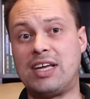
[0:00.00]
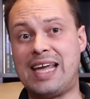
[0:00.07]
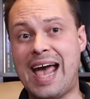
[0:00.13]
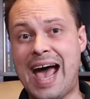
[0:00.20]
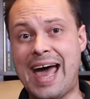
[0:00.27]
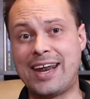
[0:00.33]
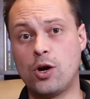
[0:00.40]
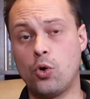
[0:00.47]

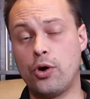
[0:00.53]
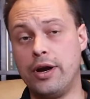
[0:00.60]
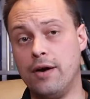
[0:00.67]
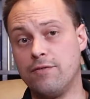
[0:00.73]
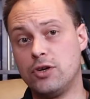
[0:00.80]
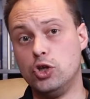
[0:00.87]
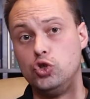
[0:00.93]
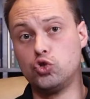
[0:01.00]
category
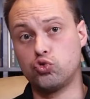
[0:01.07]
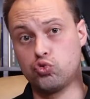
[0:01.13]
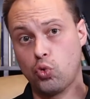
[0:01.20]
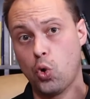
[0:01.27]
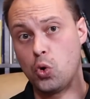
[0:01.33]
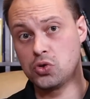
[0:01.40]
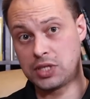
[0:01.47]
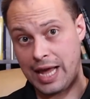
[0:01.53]
of
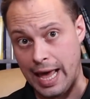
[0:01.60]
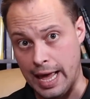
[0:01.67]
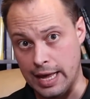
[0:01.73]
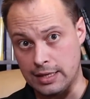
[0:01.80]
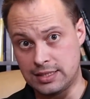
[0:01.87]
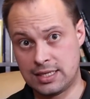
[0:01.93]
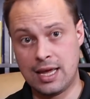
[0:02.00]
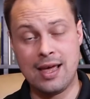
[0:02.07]
control
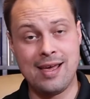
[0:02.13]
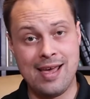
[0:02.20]
tags.